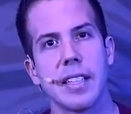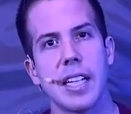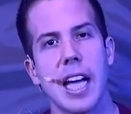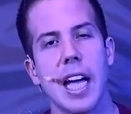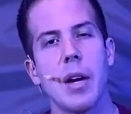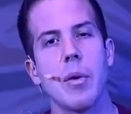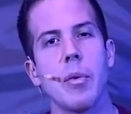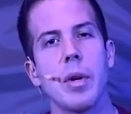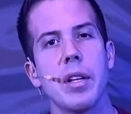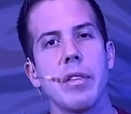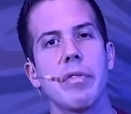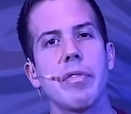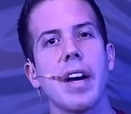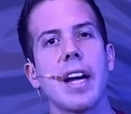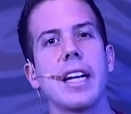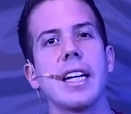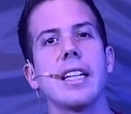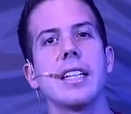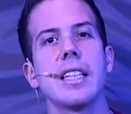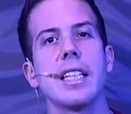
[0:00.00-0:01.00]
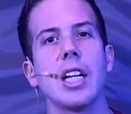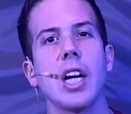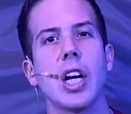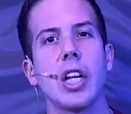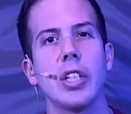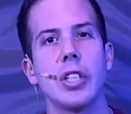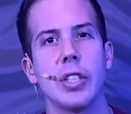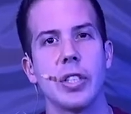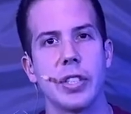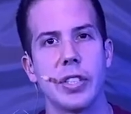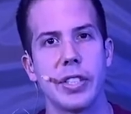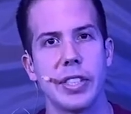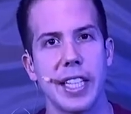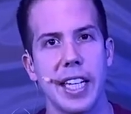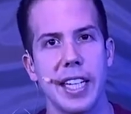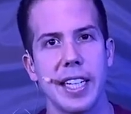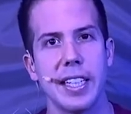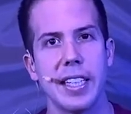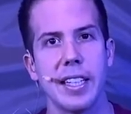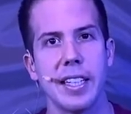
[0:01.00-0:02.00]
and we finally
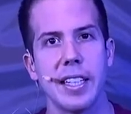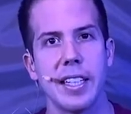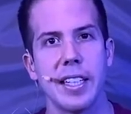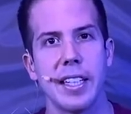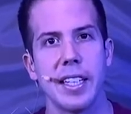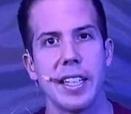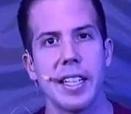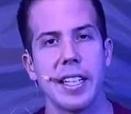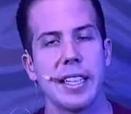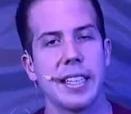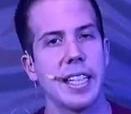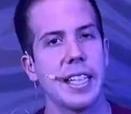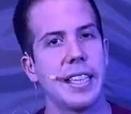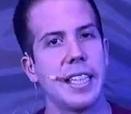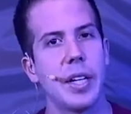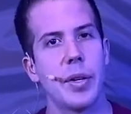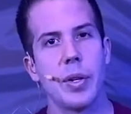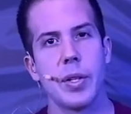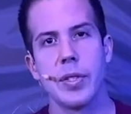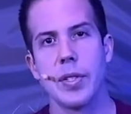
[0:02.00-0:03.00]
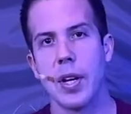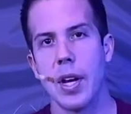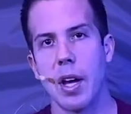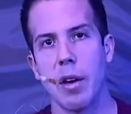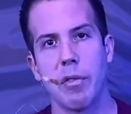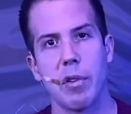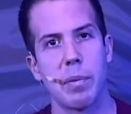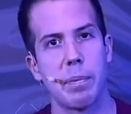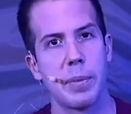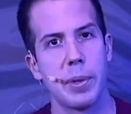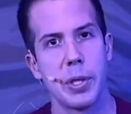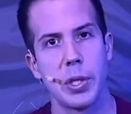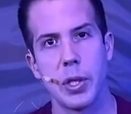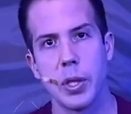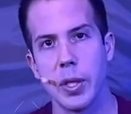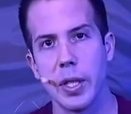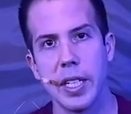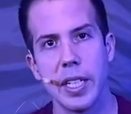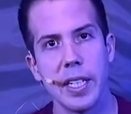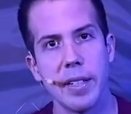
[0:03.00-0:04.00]
understand that there is enough
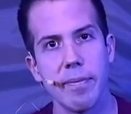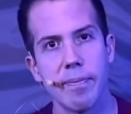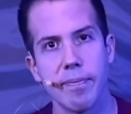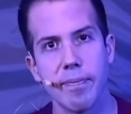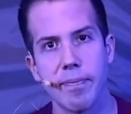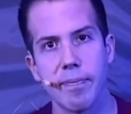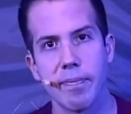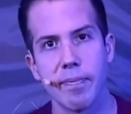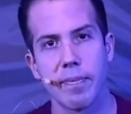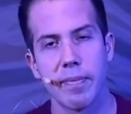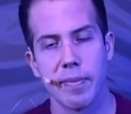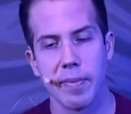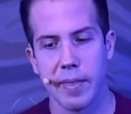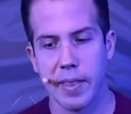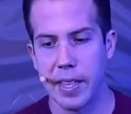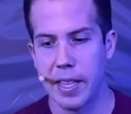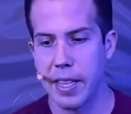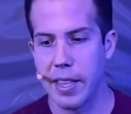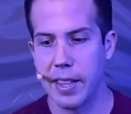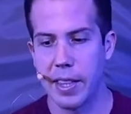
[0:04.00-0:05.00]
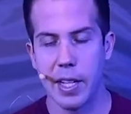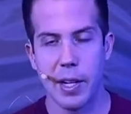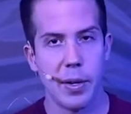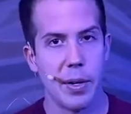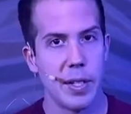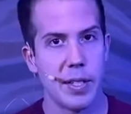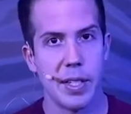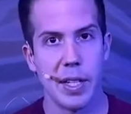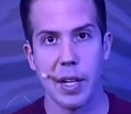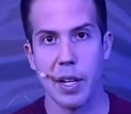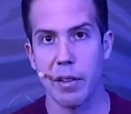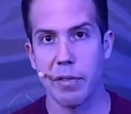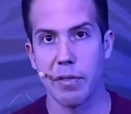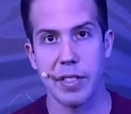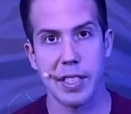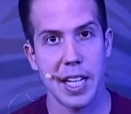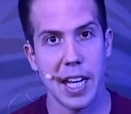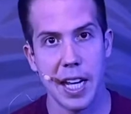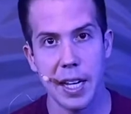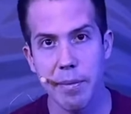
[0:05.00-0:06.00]
opportunity, there is
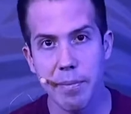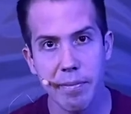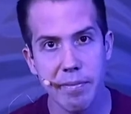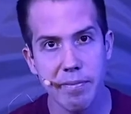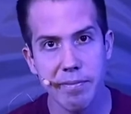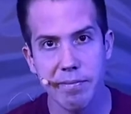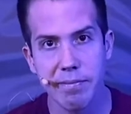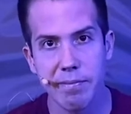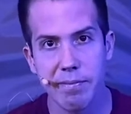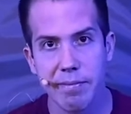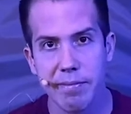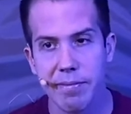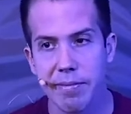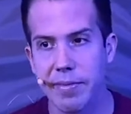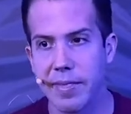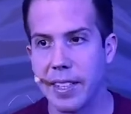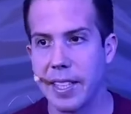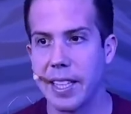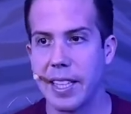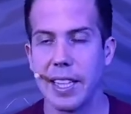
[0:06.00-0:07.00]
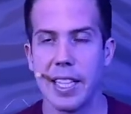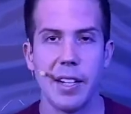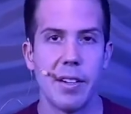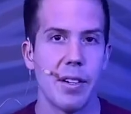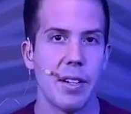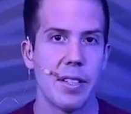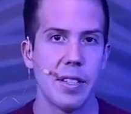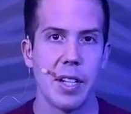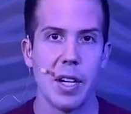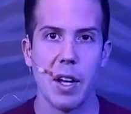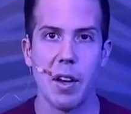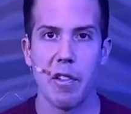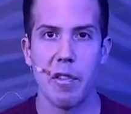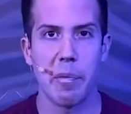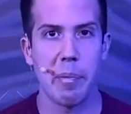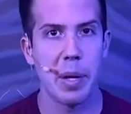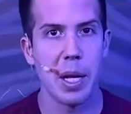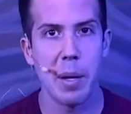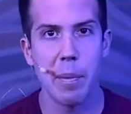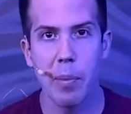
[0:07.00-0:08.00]
enough time, there is enough
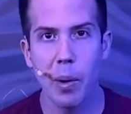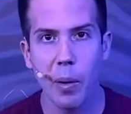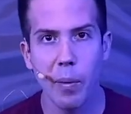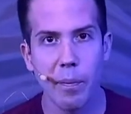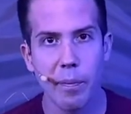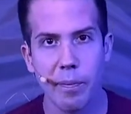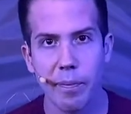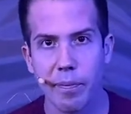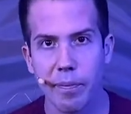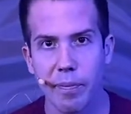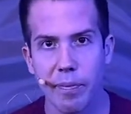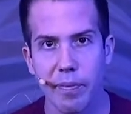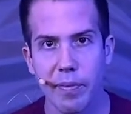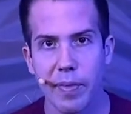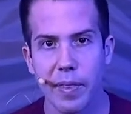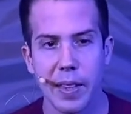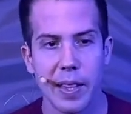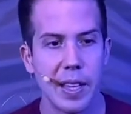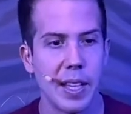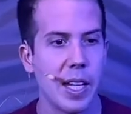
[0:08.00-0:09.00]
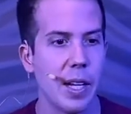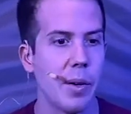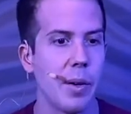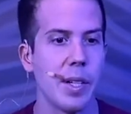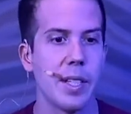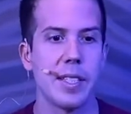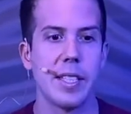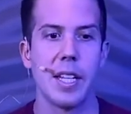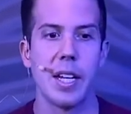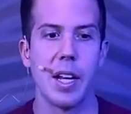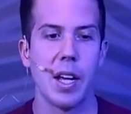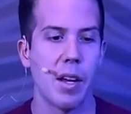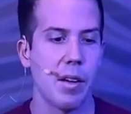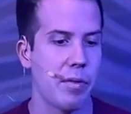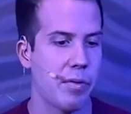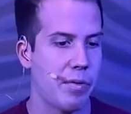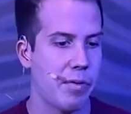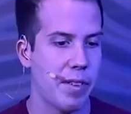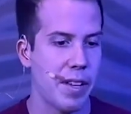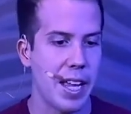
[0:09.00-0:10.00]
people, there is
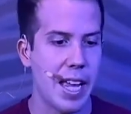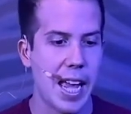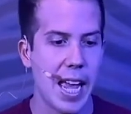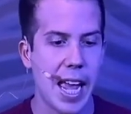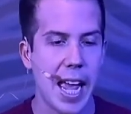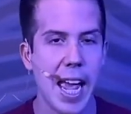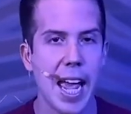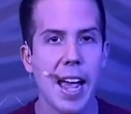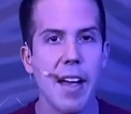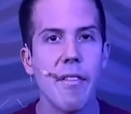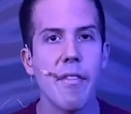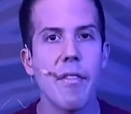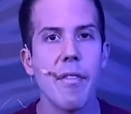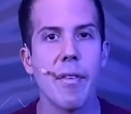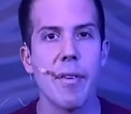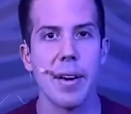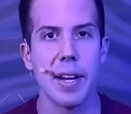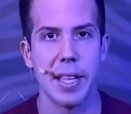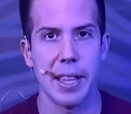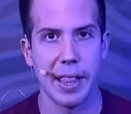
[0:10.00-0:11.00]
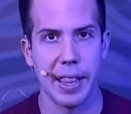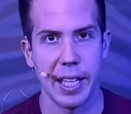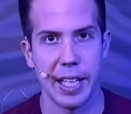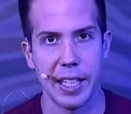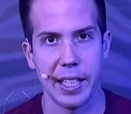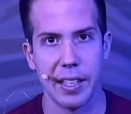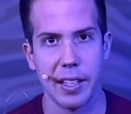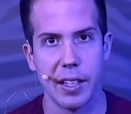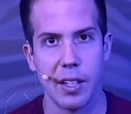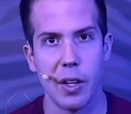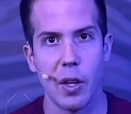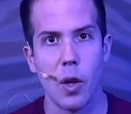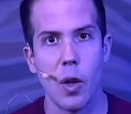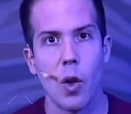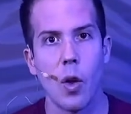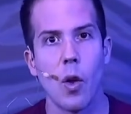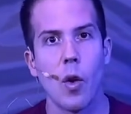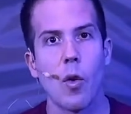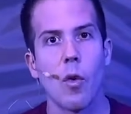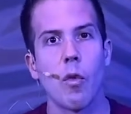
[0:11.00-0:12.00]
enough everything
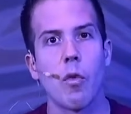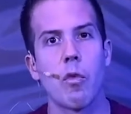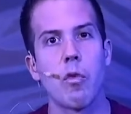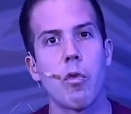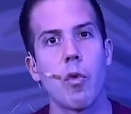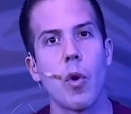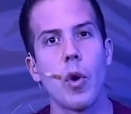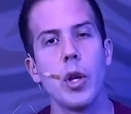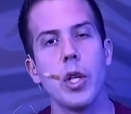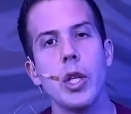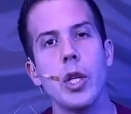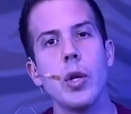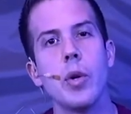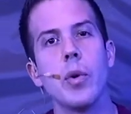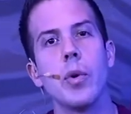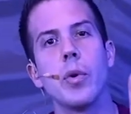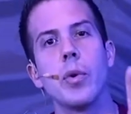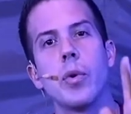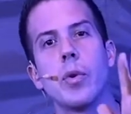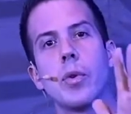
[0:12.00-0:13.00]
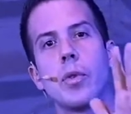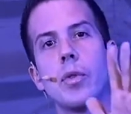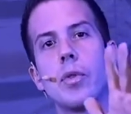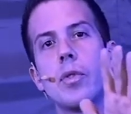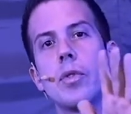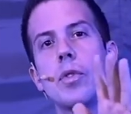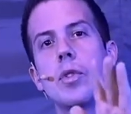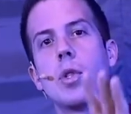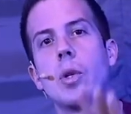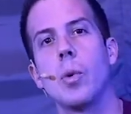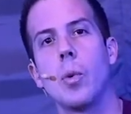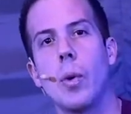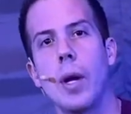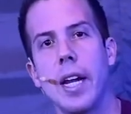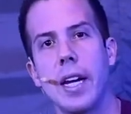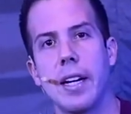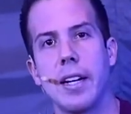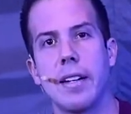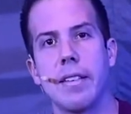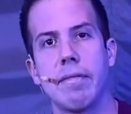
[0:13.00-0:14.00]
for you to
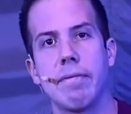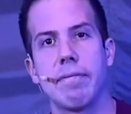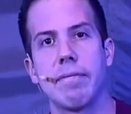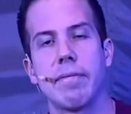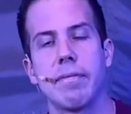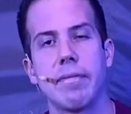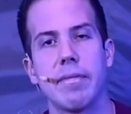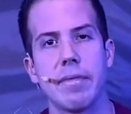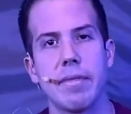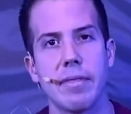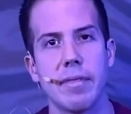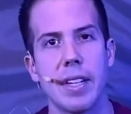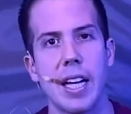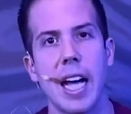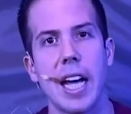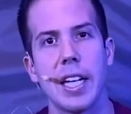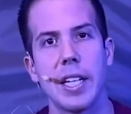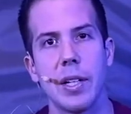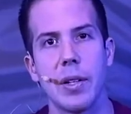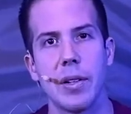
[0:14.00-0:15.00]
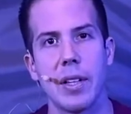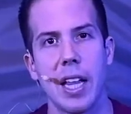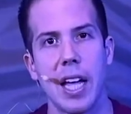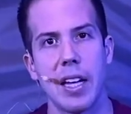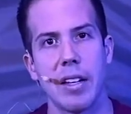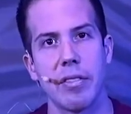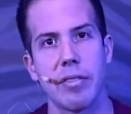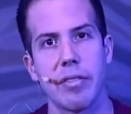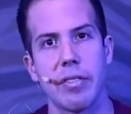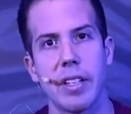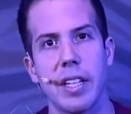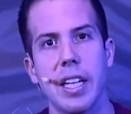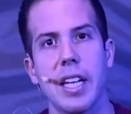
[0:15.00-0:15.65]
win at your life